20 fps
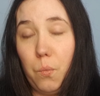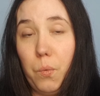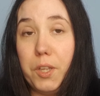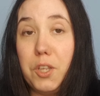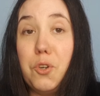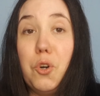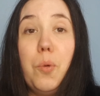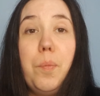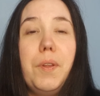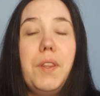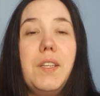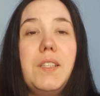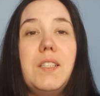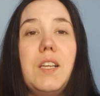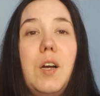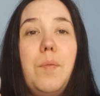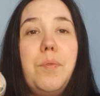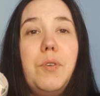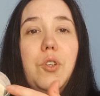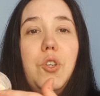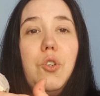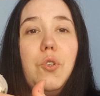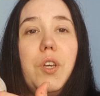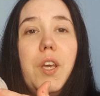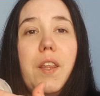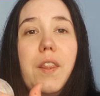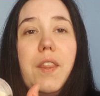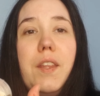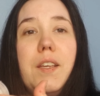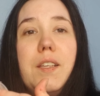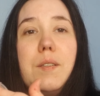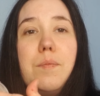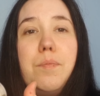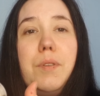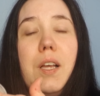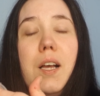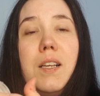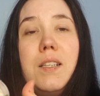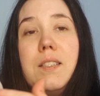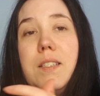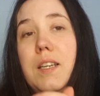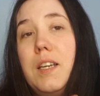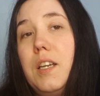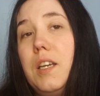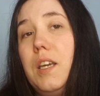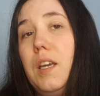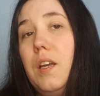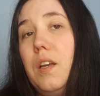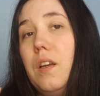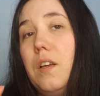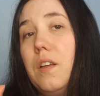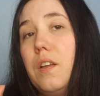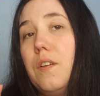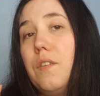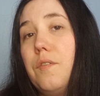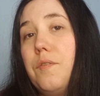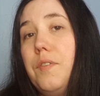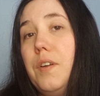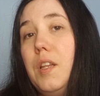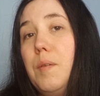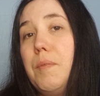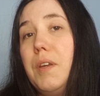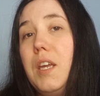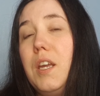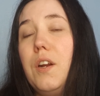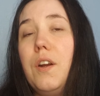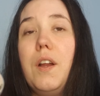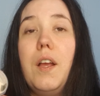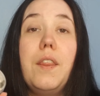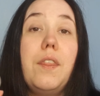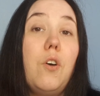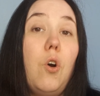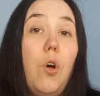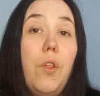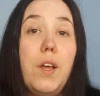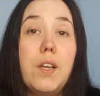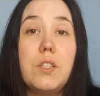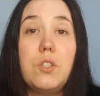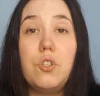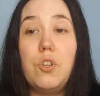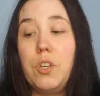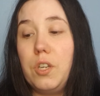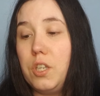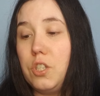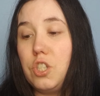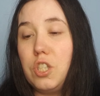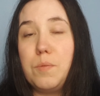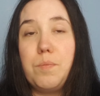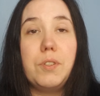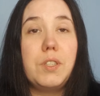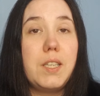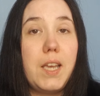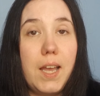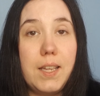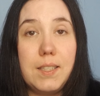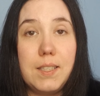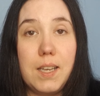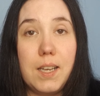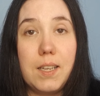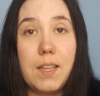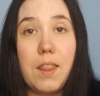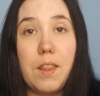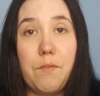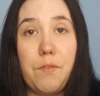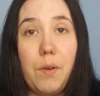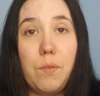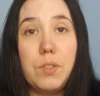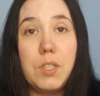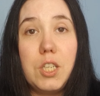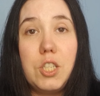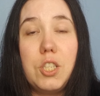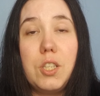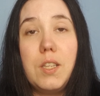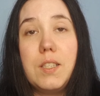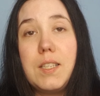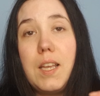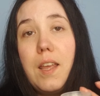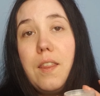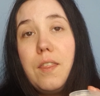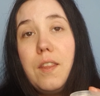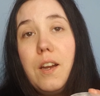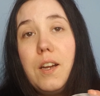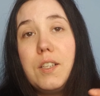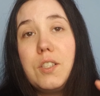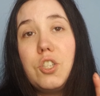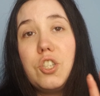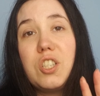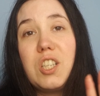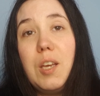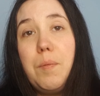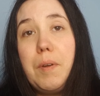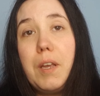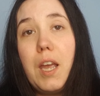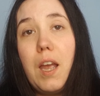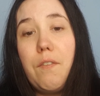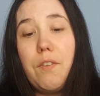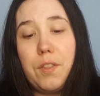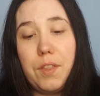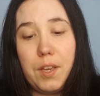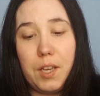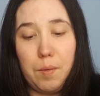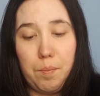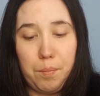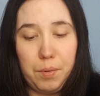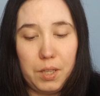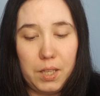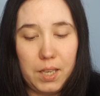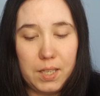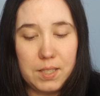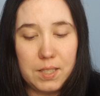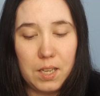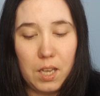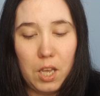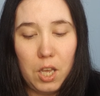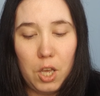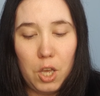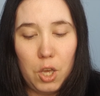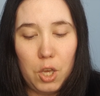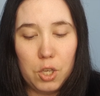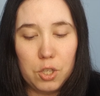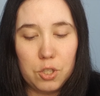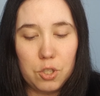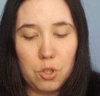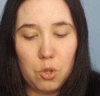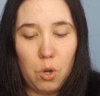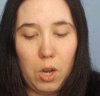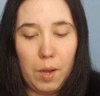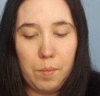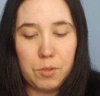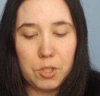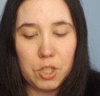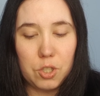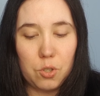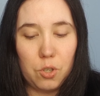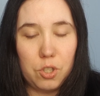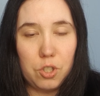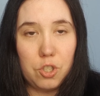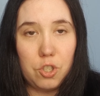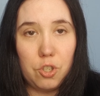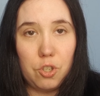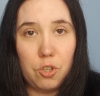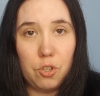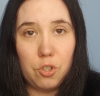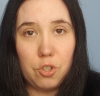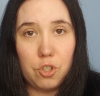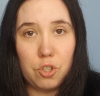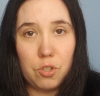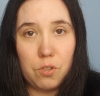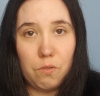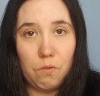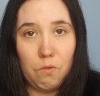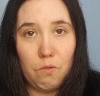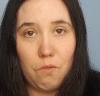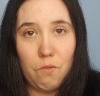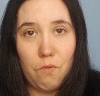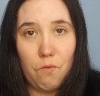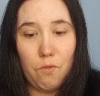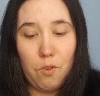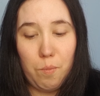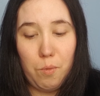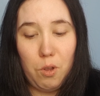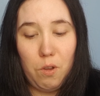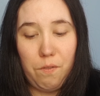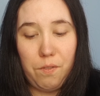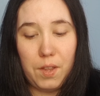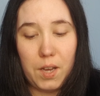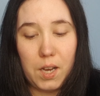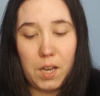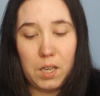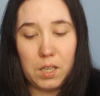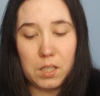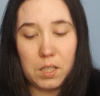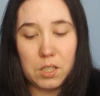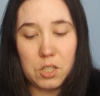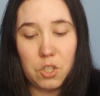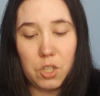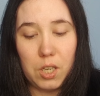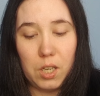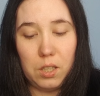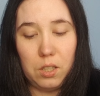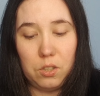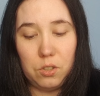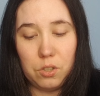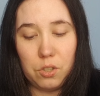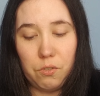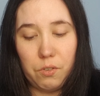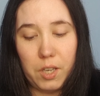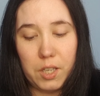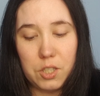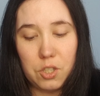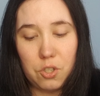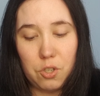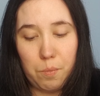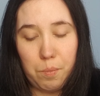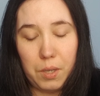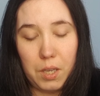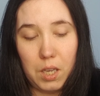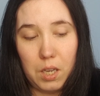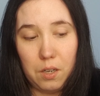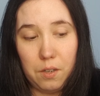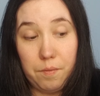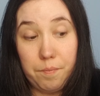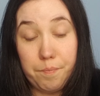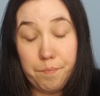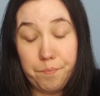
you open this up, you get this plastic film here, and all that's doing is just protecting the foundation that's in there. It's just keeping everything in place. So I'm just going to remove that, because you get a little grey strip here.